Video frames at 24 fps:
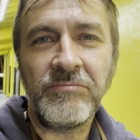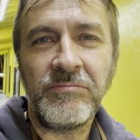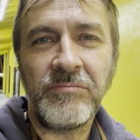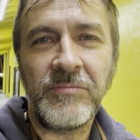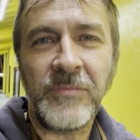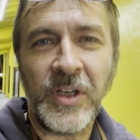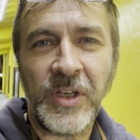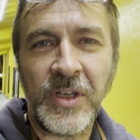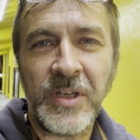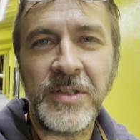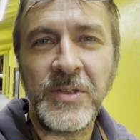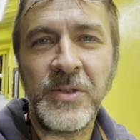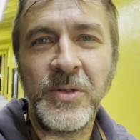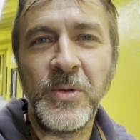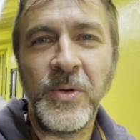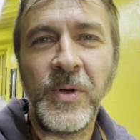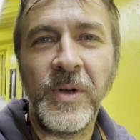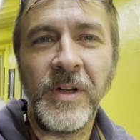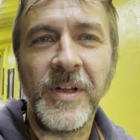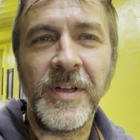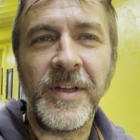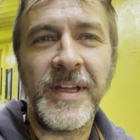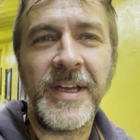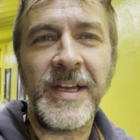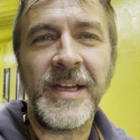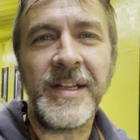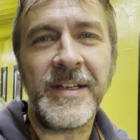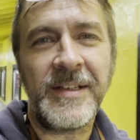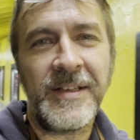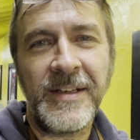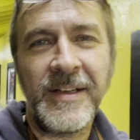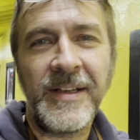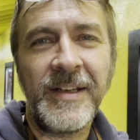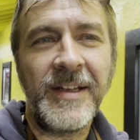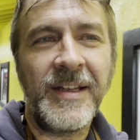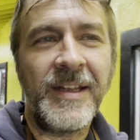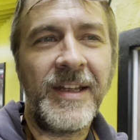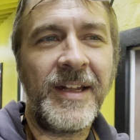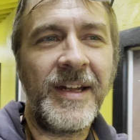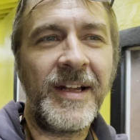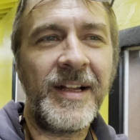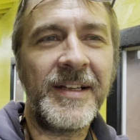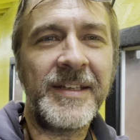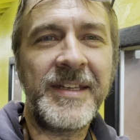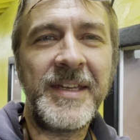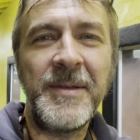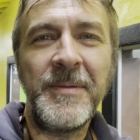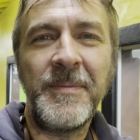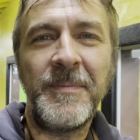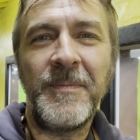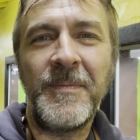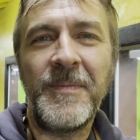you can do all that, and I'll keep